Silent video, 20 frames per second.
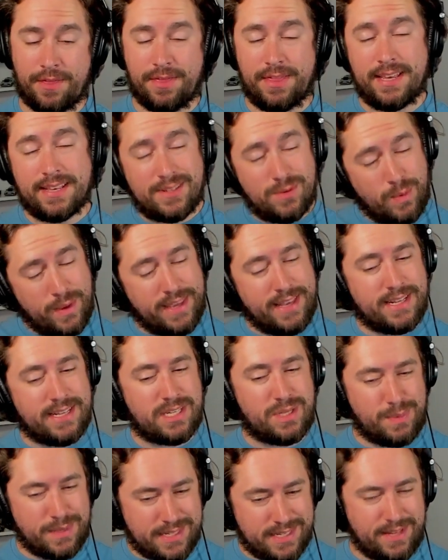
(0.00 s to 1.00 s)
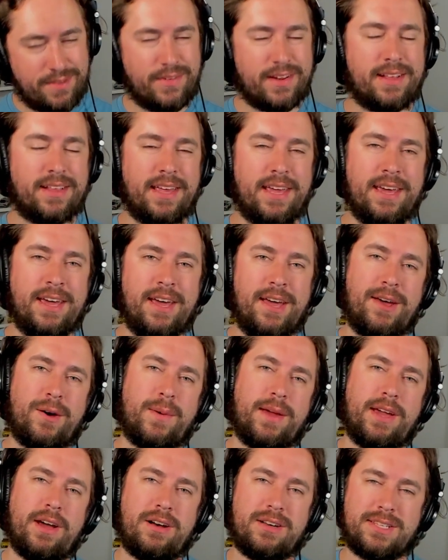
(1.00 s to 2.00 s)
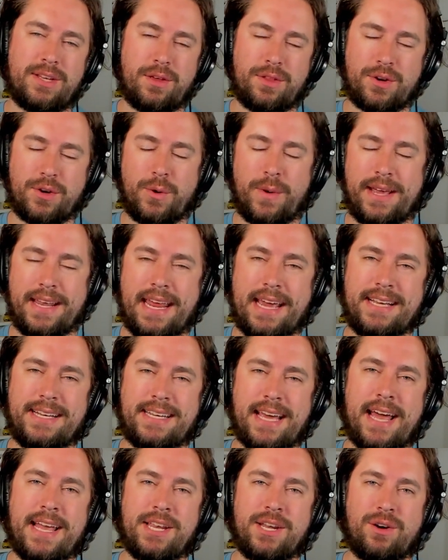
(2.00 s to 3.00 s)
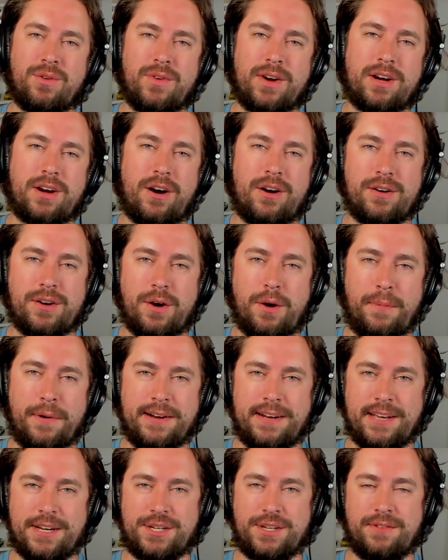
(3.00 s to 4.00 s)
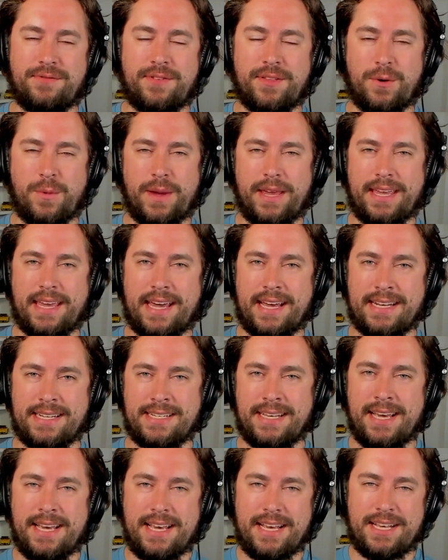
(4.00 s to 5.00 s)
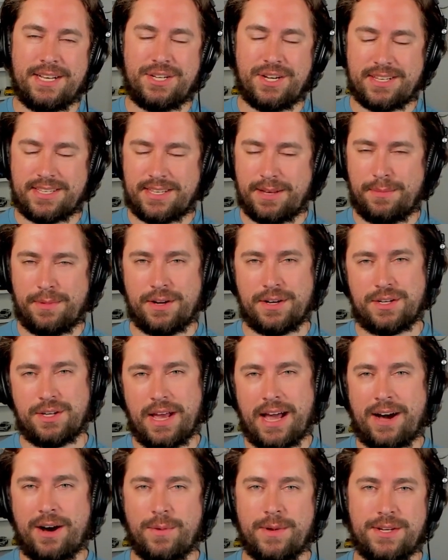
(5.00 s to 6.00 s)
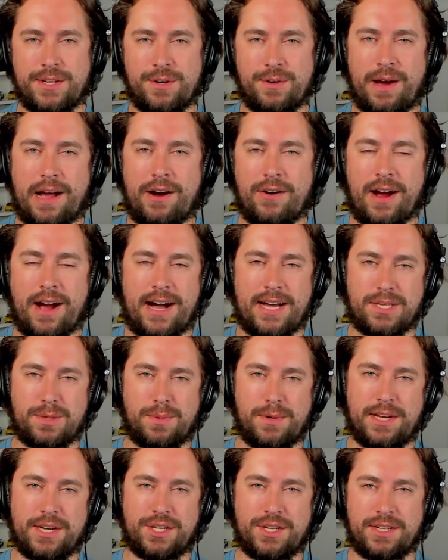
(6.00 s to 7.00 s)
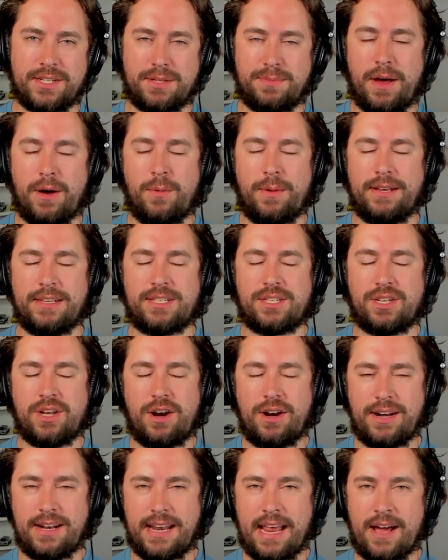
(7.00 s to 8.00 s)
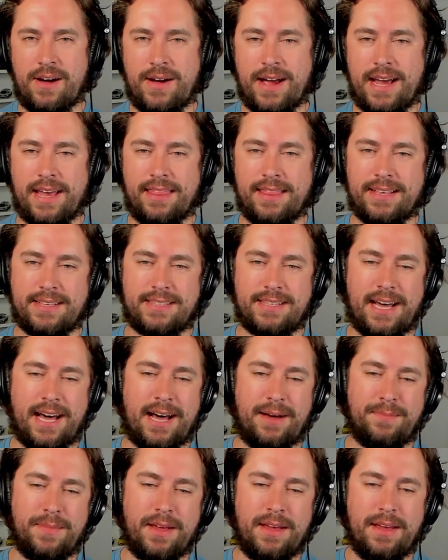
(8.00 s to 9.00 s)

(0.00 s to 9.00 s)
this weekend specifically, we also threw in a Daniel Ricciardo prediction for the weekend, just similar to how we do our Haas predictions. But we start now at the top